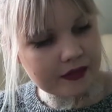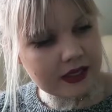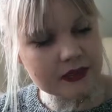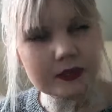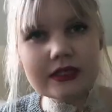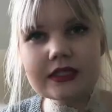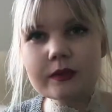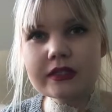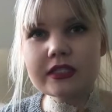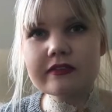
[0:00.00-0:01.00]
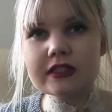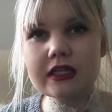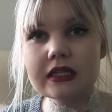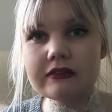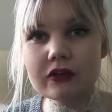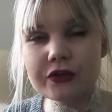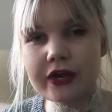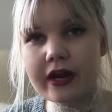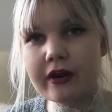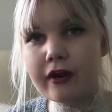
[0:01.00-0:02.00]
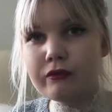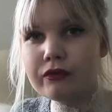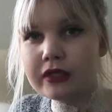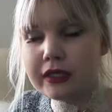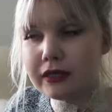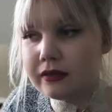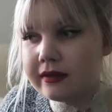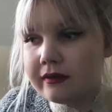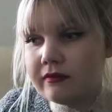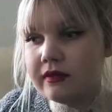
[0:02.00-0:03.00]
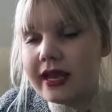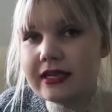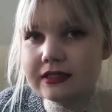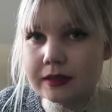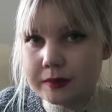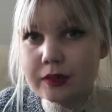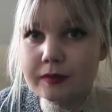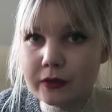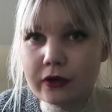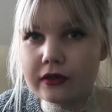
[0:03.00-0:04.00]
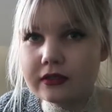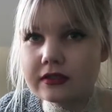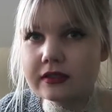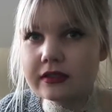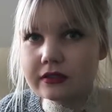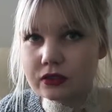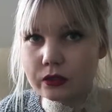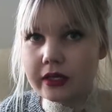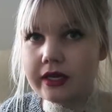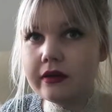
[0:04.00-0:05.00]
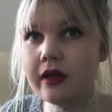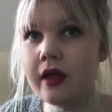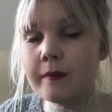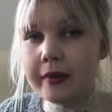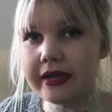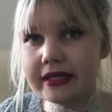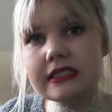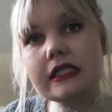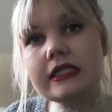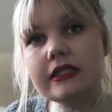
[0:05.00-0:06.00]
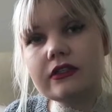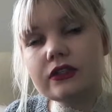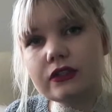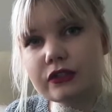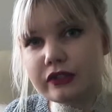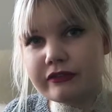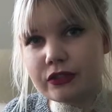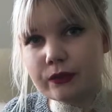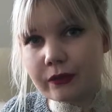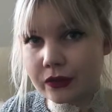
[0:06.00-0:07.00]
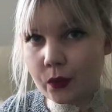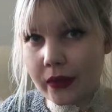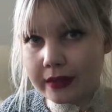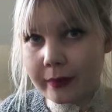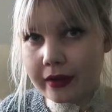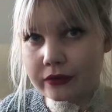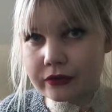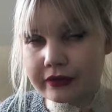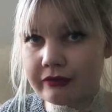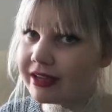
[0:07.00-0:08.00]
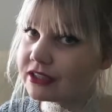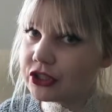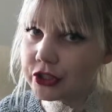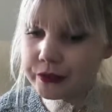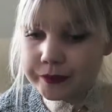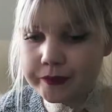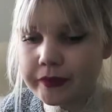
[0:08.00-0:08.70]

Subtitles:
It's one of these ones you have to kind of leave on your hair and really get it to absorb the oils and like soak in, but it is clear, so it's good if you don't want the white powdery residue.